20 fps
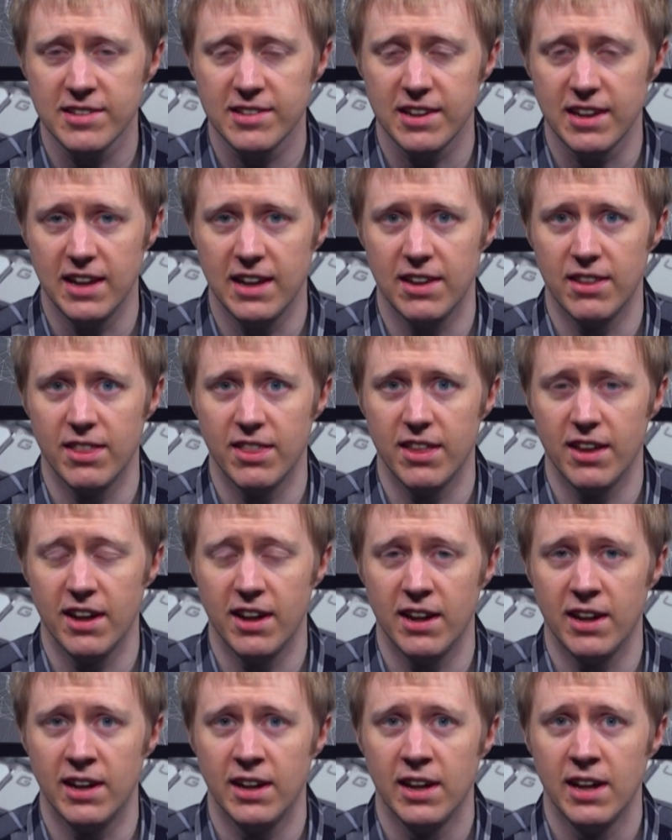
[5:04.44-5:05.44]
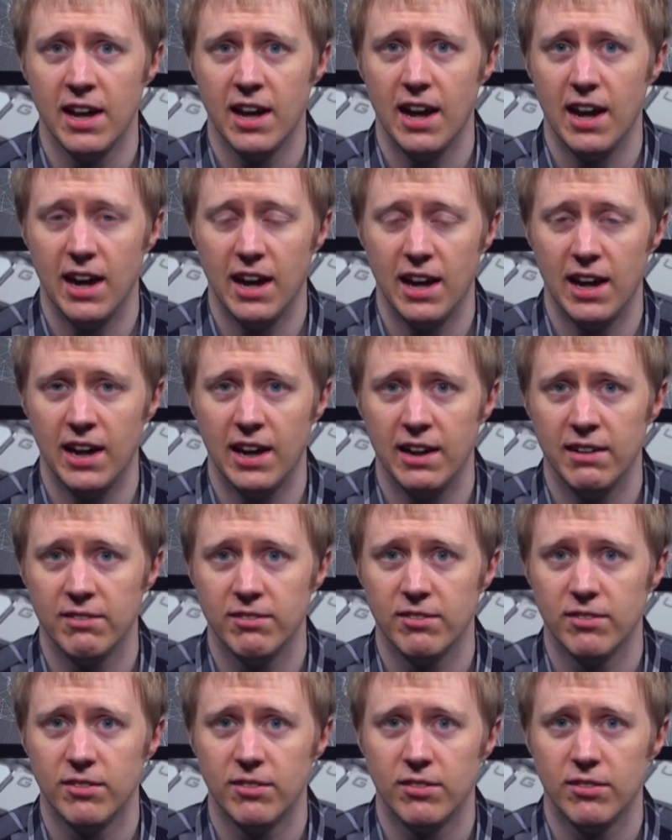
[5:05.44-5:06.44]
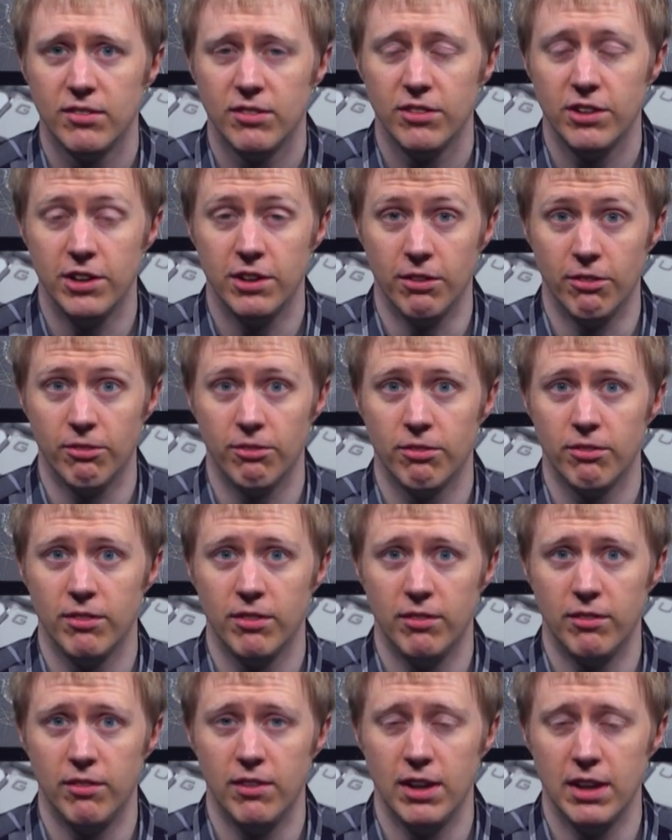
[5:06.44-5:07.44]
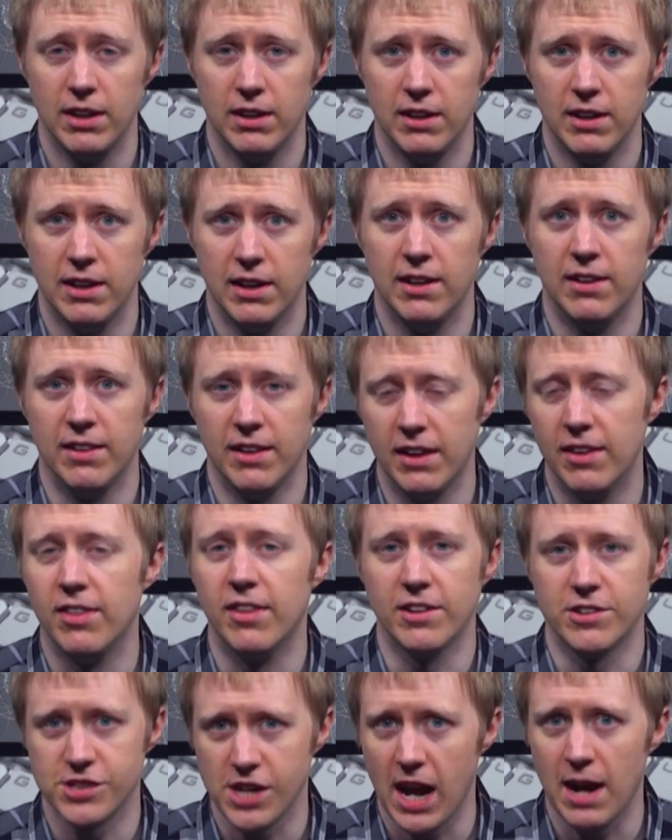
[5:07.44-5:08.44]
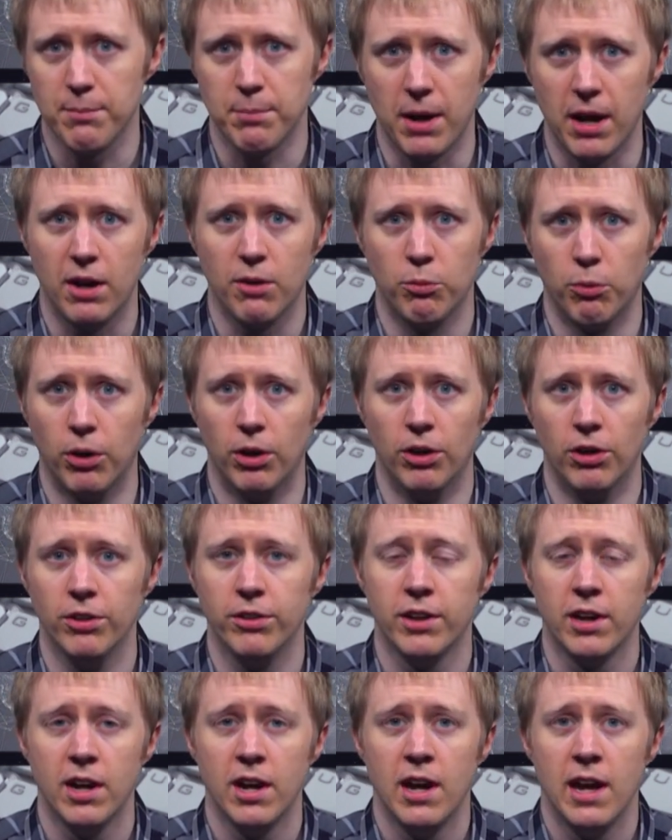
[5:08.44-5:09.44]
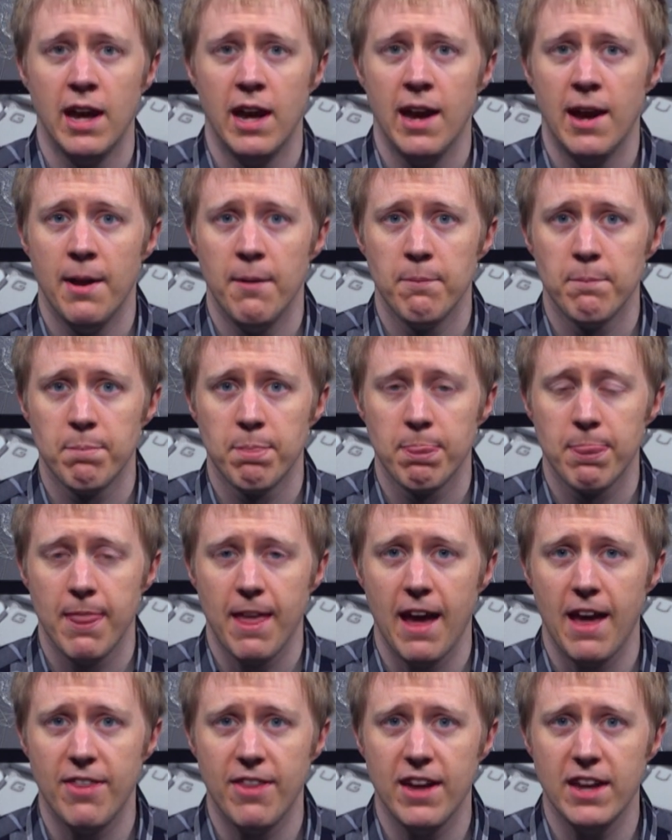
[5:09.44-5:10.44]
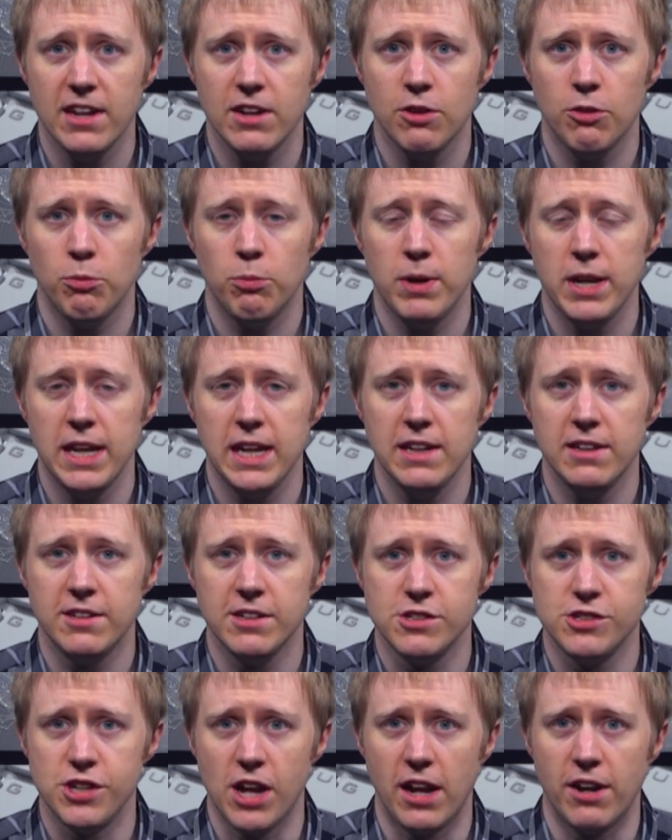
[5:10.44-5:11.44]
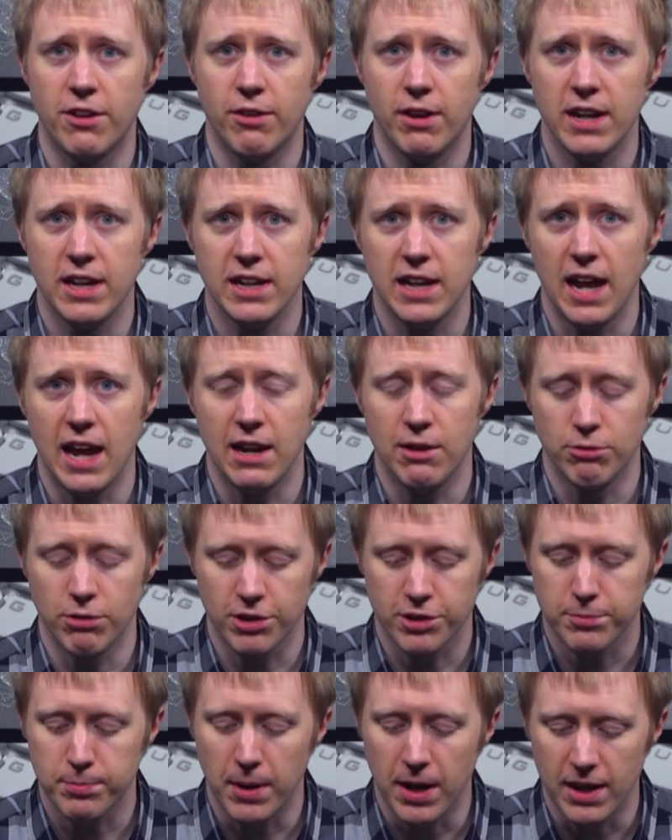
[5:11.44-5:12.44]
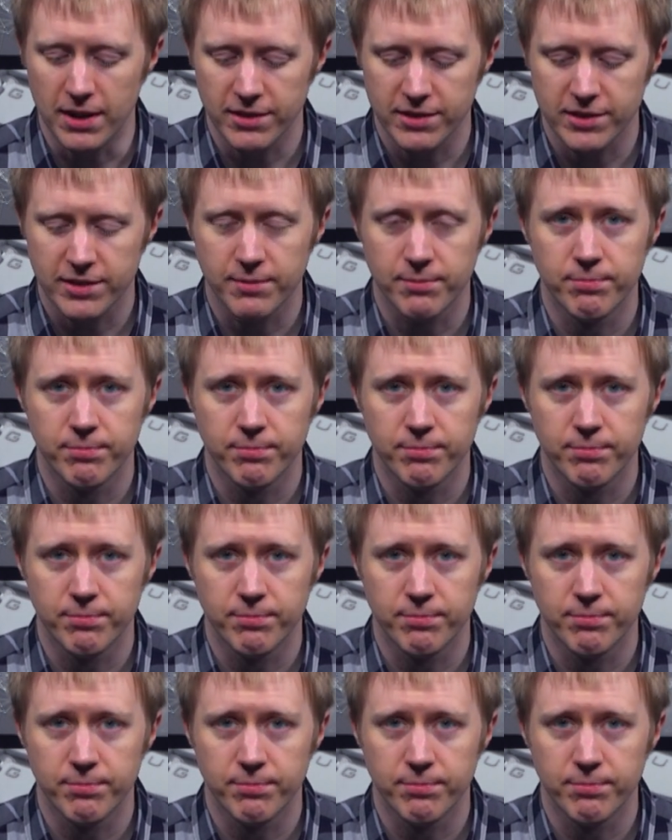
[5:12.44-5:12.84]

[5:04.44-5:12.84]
in the, uh, you know, in, in the chatbot world. And then we need to generate a response.